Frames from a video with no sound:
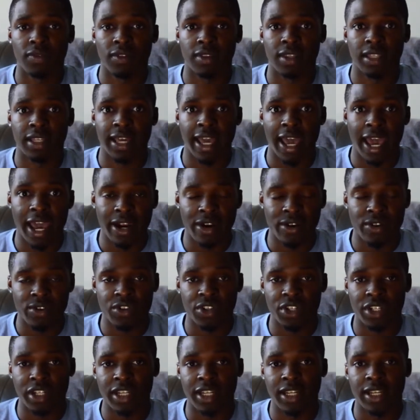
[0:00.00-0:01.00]
the
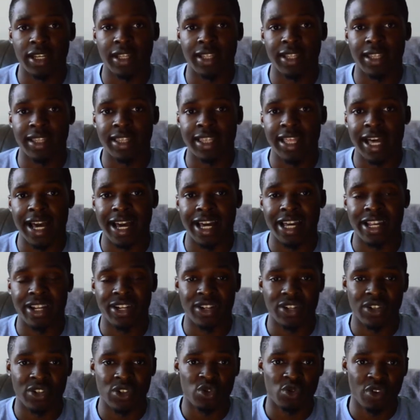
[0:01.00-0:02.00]
energy
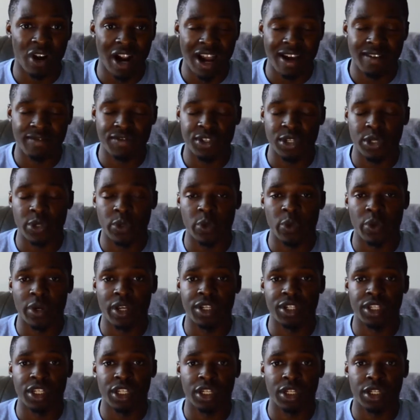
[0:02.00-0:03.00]
that drives you
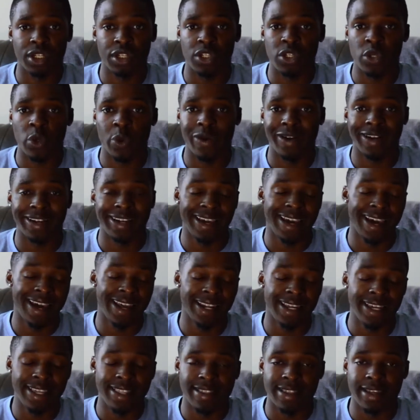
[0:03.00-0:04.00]
into doing
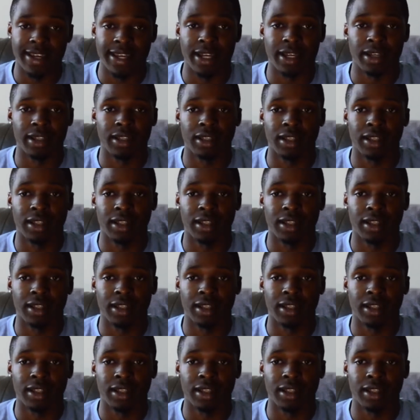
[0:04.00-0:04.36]
anything.